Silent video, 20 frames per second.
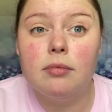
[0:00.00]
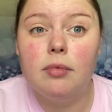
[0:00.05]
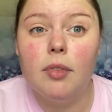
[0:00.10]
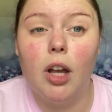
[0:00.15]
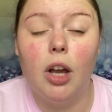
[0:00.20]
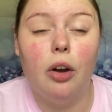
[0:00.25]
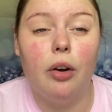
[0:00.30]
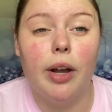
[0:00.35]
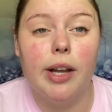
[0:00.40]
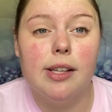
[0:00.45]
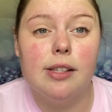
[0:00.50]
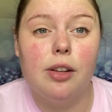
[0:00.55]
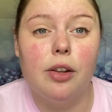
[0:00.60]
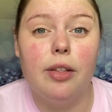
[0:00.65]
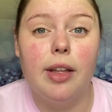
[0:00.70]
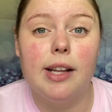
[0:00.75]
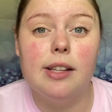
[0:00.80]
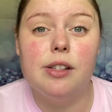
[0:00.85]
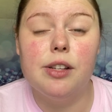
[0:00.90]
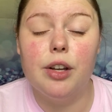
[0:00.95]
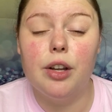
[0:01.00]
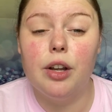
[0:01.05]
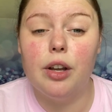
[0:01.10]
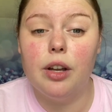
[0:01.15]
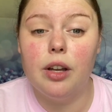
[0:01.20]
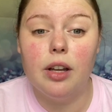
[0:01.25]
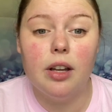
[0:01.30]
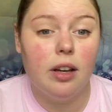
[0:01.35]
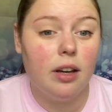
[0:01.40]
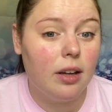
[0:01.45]
Okay, so that's a
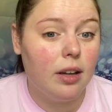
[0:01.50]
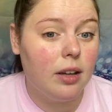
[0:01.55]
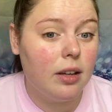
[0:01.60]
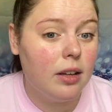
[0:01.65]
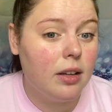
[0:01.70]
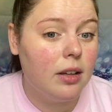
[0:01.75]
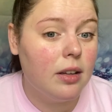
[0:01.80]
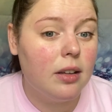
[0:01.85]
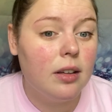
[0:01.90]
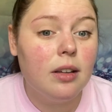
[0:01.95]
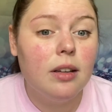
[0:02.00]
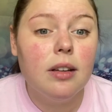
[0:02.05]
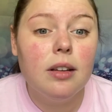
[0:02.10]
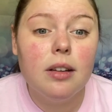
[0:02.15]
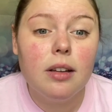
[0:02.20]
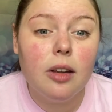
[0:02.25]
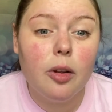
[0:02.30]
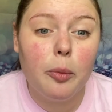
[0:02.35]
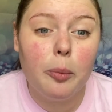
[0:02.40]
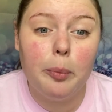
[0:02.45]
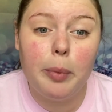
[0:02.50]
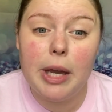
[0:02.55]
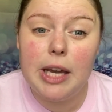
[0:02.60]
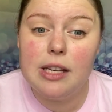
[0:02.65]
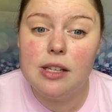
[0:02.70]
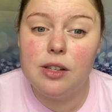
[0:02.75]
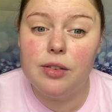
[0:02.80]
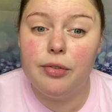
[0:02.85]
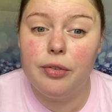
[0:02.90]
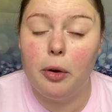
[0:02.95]
good
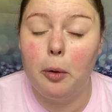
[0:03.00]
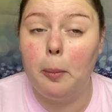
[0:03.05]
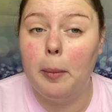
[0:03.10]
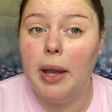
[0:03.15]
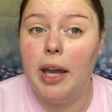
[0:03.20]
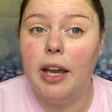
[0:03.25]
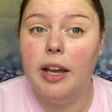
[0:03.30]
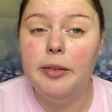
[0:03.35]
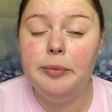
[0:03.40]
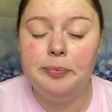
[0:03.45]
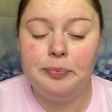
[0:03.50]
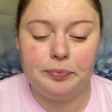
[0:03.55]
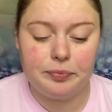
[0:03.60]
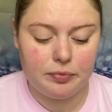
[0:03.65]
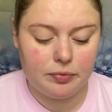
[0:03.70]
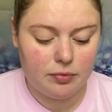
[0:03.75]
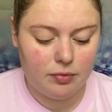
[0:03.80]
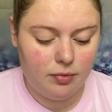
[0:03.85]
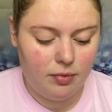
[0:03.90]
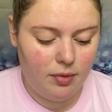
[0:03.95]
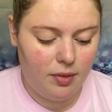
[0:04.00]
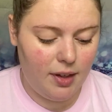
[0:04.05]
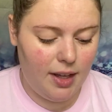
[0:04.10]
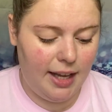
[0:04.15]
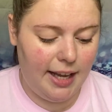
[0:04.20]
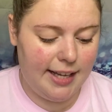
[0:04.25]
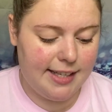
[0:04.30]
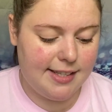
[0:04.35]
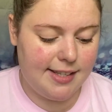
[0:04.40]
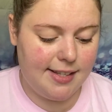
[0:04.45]
base for me.
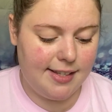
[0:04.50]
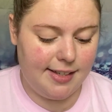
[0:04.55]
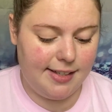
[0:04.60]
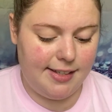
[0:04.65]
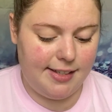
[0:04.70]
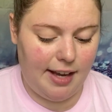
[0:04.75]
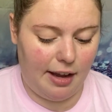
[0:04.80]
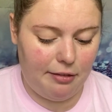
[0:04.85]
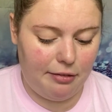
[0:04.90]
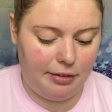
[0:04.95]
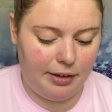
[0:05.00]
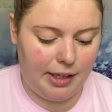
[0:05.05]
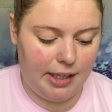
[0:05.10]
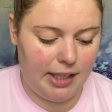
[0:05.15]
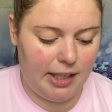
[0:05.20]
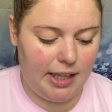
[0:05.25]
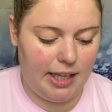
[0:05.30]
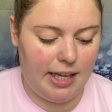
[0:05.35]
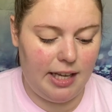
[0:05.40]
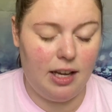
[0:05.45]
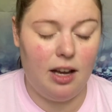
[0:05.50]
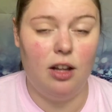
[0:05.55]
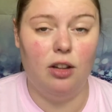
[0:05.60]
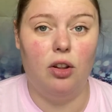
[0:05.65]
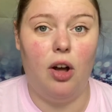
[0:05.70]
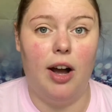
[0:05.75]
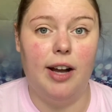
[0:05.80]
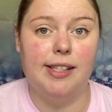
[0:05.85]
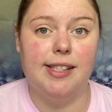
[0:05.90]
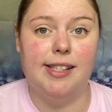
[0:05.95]
It's definitely a
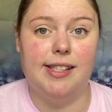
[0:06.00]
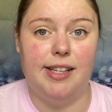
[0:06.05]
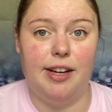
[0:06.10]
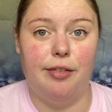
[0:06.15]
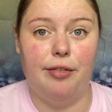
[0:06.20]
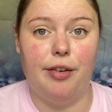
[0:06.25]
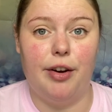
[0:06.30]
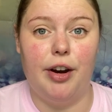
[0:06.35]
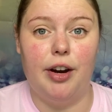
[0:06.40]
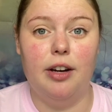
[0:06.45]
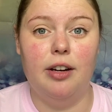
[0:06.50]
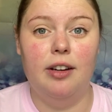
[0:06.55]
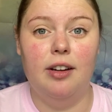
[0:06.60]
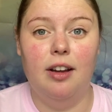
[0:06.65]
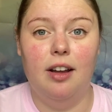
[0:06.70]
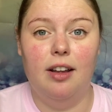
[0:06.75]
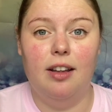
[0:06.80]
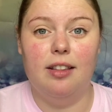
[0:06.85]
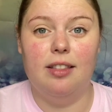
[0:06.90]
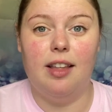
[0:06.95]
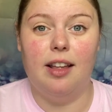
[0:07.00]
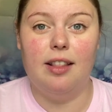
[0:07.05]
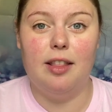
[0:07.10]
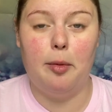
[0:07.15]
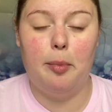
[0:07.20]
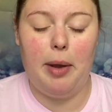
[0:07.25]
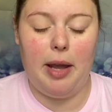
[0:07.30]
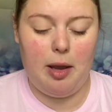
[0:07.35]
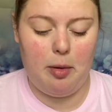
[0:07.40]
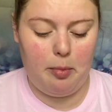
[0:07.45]
lot stiffer than
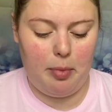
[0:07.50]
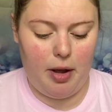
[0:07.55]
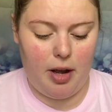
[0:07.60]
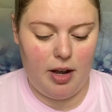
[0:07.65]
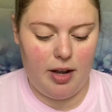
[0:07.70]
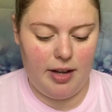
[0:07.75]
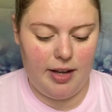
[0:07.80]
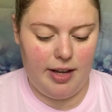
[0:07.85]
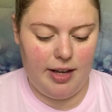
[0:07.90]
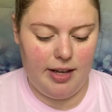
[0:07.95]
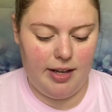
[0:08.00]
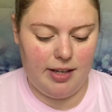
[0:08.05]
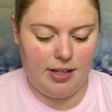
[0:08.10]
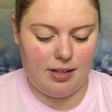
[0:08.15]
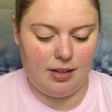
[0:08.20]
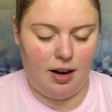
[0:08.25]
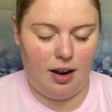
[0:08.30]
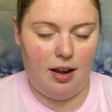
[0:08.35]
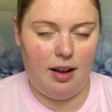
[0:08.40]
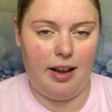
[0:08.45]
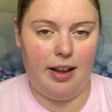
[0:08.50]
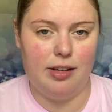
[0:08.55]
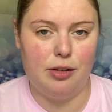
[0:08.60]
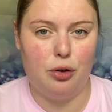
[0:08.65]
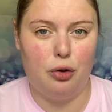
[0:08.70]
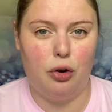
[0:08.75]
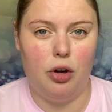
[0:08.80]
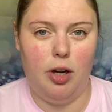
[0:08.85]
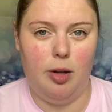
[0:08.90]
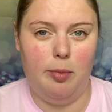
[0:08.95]
the paint pot. It is not as
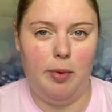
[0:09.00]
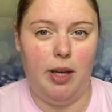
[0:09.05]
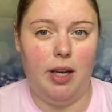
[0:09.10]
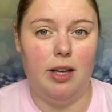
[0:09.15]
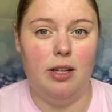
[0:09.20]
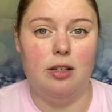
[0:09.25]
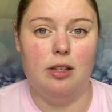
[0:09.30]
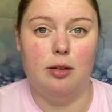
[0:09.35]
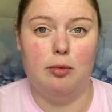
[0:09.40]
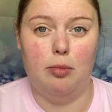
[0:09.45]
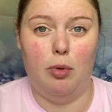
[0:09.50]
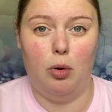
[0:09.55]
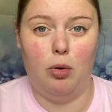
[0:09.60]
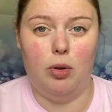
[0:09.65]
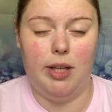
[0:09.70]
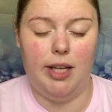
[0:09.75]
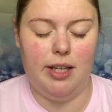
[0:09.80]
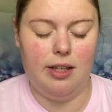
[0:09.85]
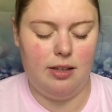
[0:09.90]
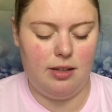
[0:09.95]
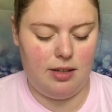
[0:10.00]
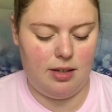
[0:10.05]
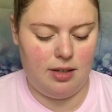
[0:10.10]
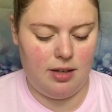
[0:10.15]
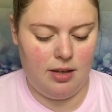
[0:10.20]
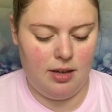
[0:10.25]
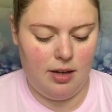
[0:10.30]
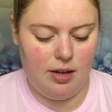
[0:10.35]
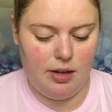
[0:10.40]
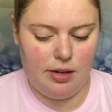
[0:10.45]
creamy and emollient.
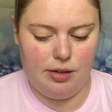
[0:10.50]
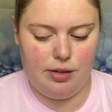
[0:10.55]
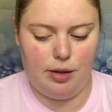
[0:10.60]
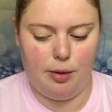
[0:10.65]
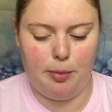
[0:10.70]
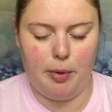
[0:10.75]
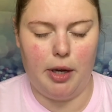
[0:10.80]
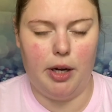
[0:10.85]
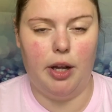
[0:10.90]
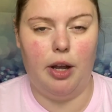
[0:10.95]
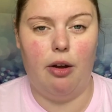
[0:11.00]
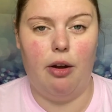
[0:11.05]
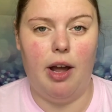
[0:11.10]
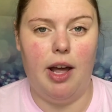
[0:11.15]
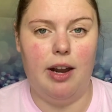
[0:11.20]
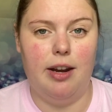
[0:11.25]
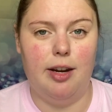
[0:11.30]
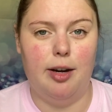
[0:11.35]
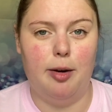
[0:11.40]
So I'm gonna go ahead and